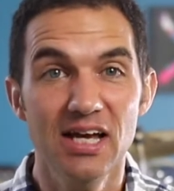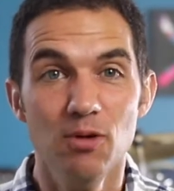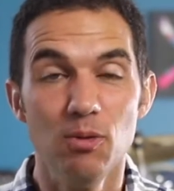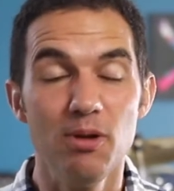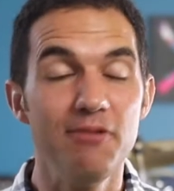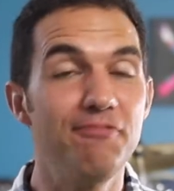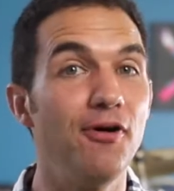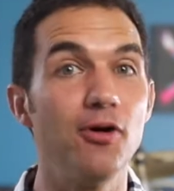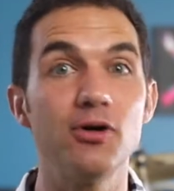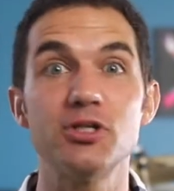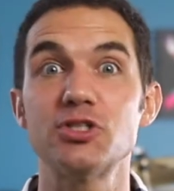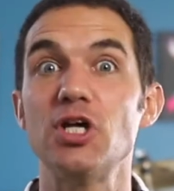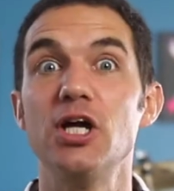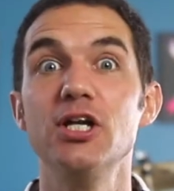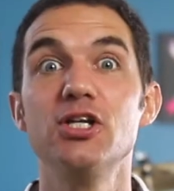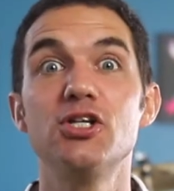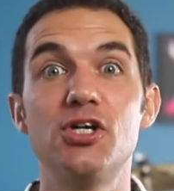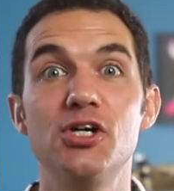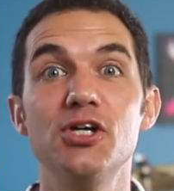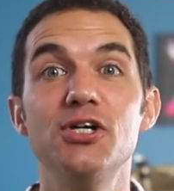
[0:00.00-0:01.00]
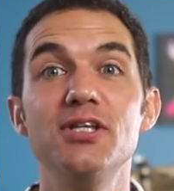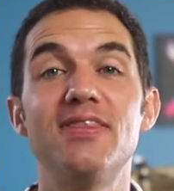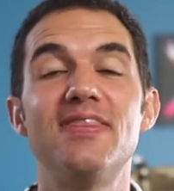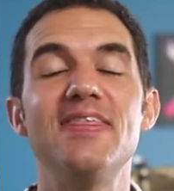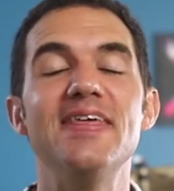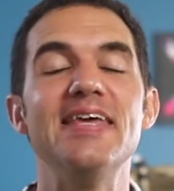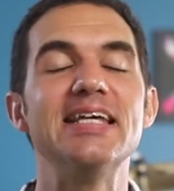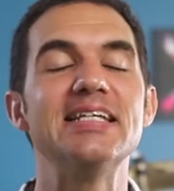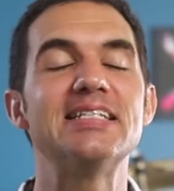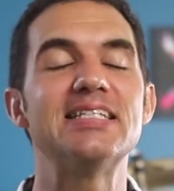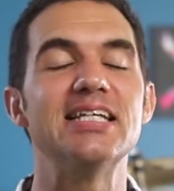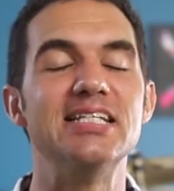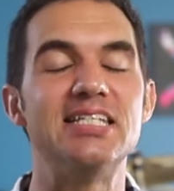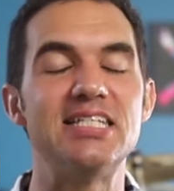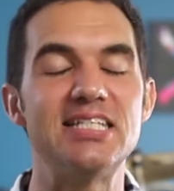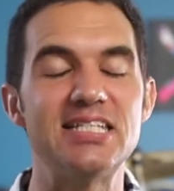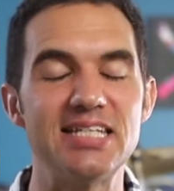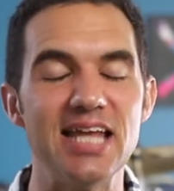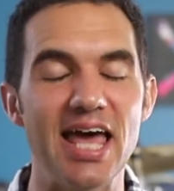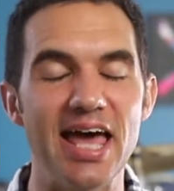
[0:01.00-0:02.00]
We focus on good things
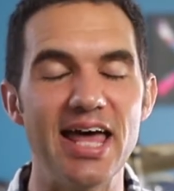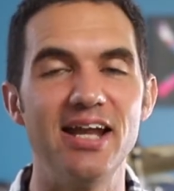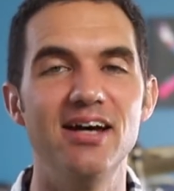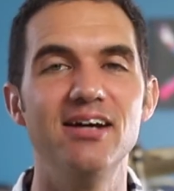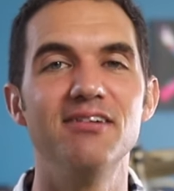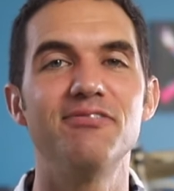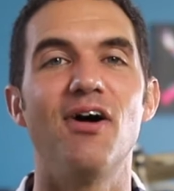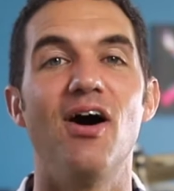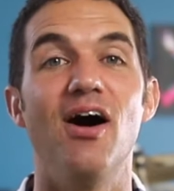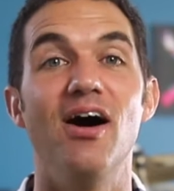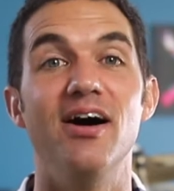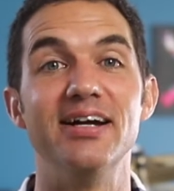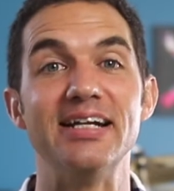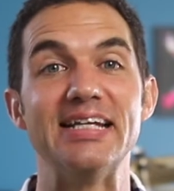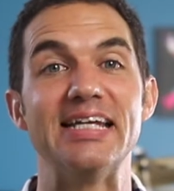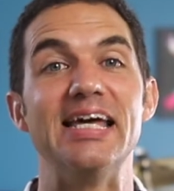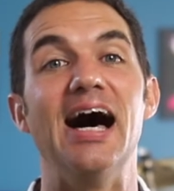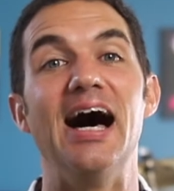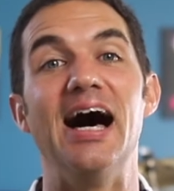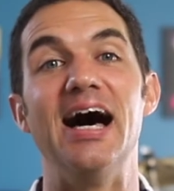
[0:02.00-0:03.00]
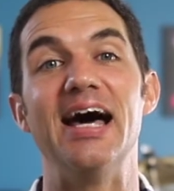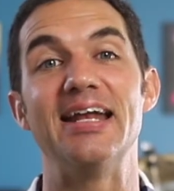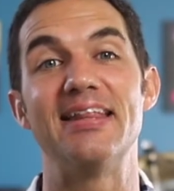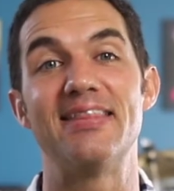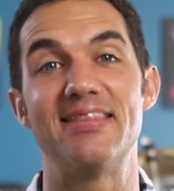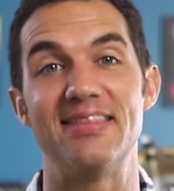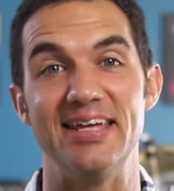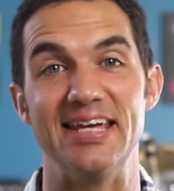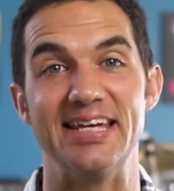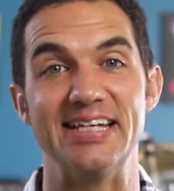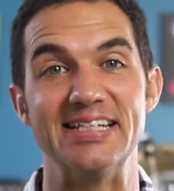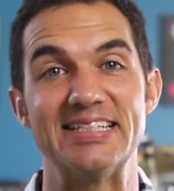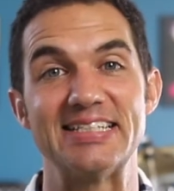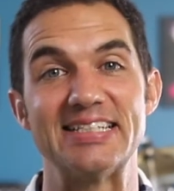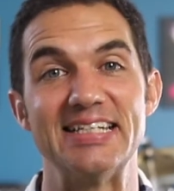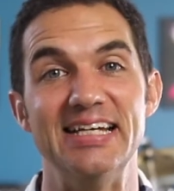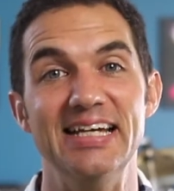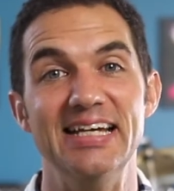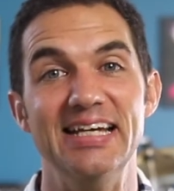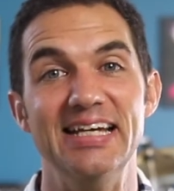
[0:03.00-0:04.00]
instead of on God things.